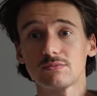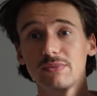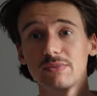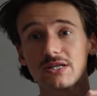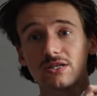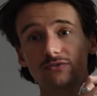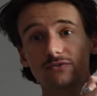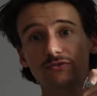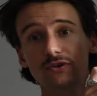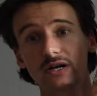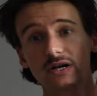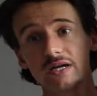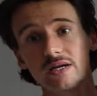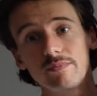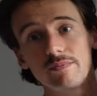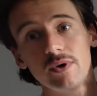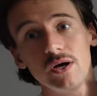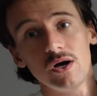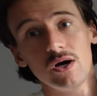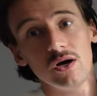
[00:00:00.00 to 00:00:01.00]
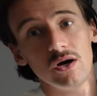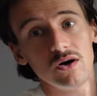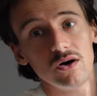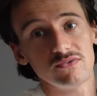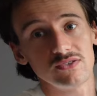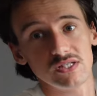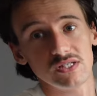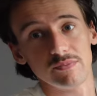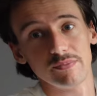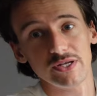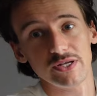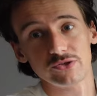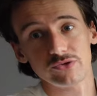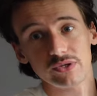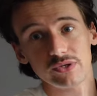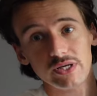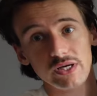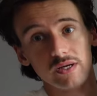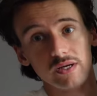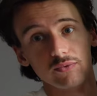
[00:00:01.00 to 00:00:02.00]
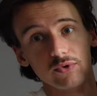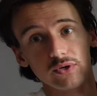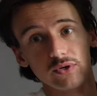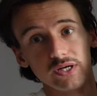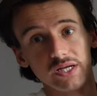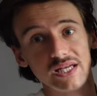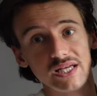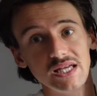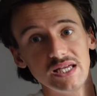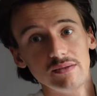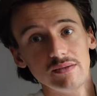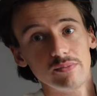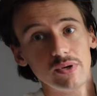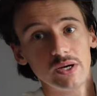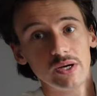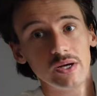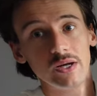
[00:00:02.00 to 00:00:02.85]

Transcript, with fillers: picture frame. Obviously the picture in it I'm not gonna keep.